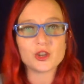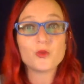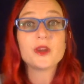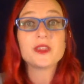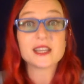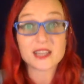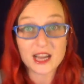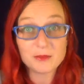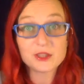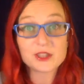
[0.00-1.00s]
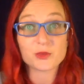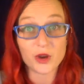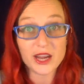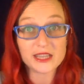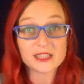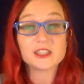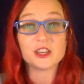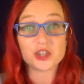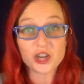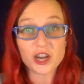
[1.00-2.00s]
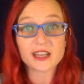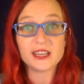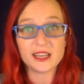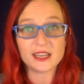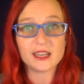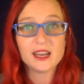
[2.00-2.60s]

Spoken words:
when that time is right to check in